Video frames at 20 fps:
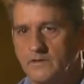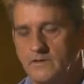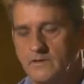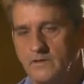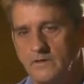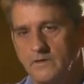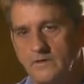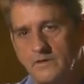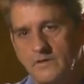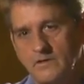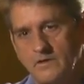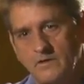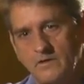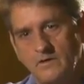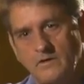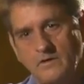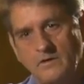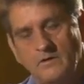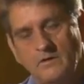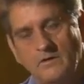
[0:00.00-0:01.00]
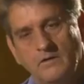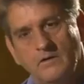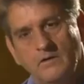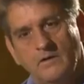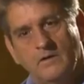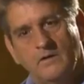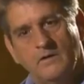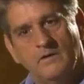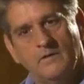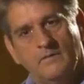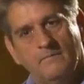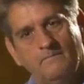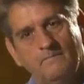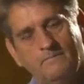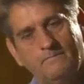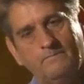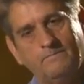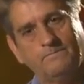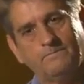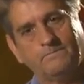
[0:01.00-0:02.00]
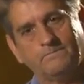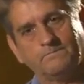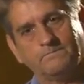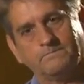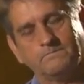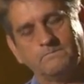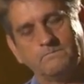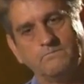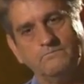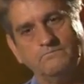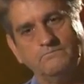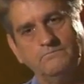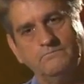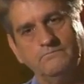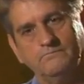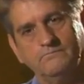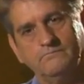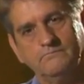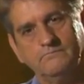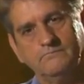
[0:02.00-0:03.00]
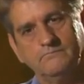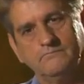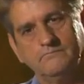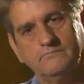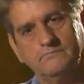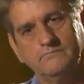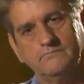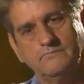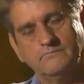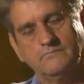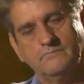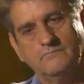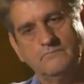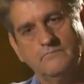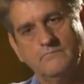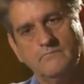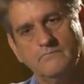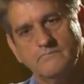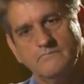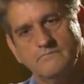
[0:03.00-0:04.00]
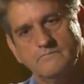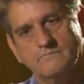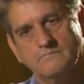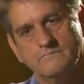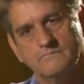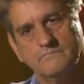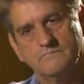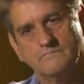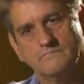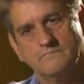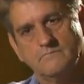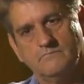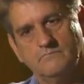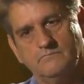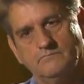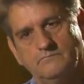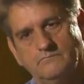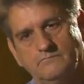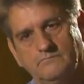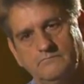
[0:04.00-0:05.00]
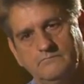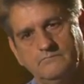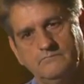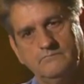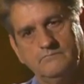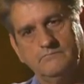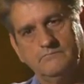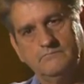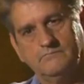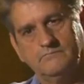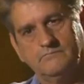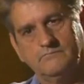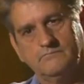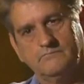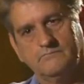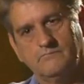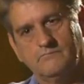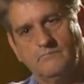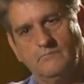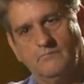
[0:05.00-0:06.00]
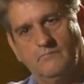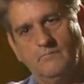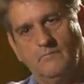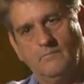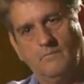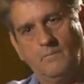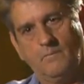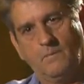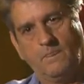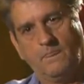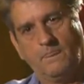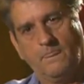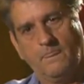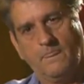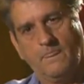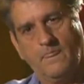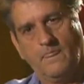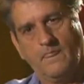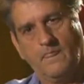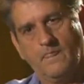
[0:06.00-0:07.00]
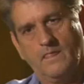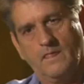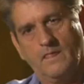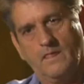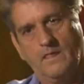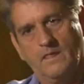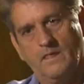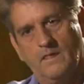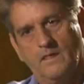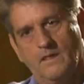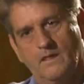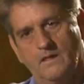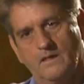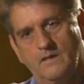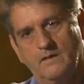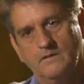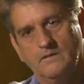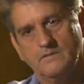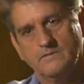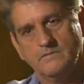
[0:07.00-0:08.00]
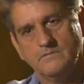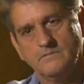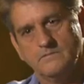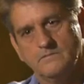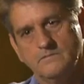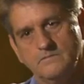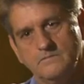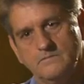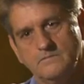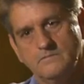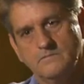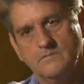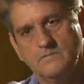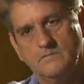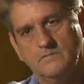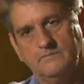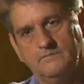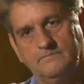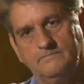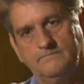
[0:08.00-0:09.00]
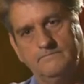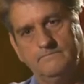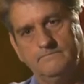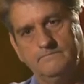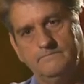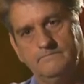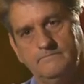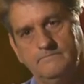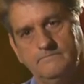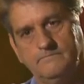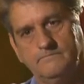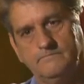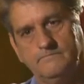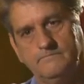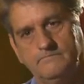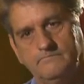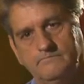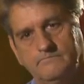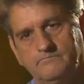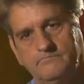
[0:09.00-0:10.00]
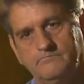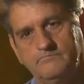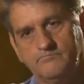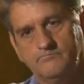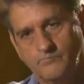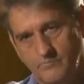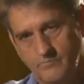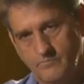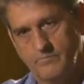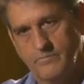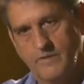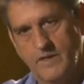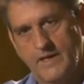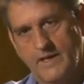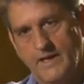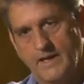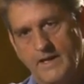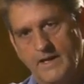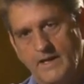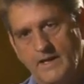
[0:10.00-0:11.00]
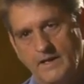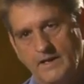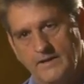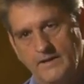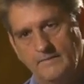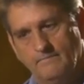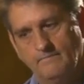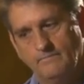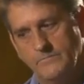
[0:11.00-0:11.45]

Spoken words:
One thing, this is going back a little bit. Was there much of a legacy of the New Deal and of the kinds of things that happened during Roosevelt's administration here? Do you remember?